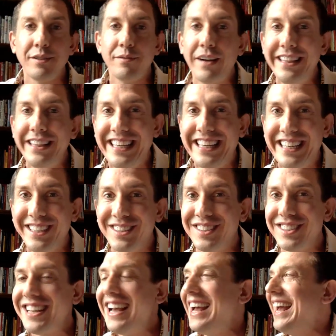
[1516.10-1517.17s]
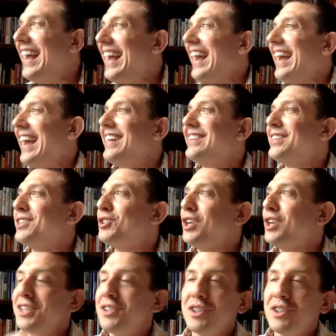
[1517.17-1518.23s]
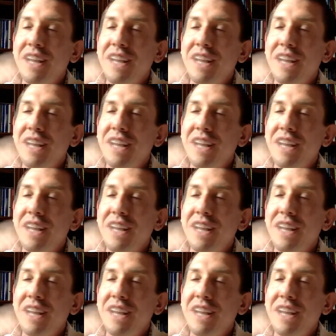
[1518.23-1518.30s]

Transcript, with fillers: to find the eagles. And the chickens are